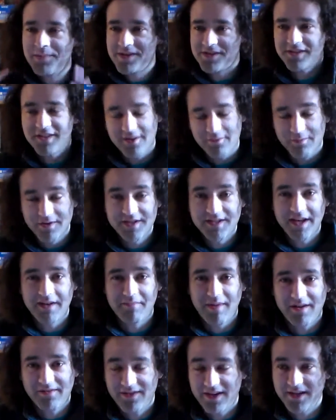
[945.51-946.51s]
Basically
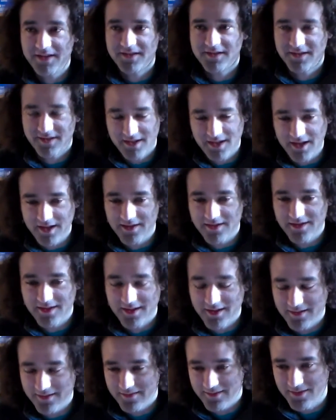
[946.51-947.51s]
reset my face.
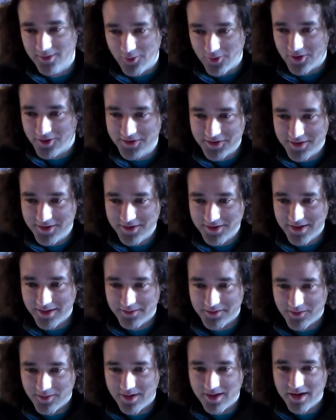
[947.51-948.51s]
The oral surgeon
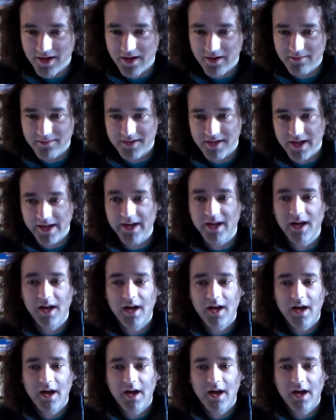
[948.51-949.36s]
that was working on it was like,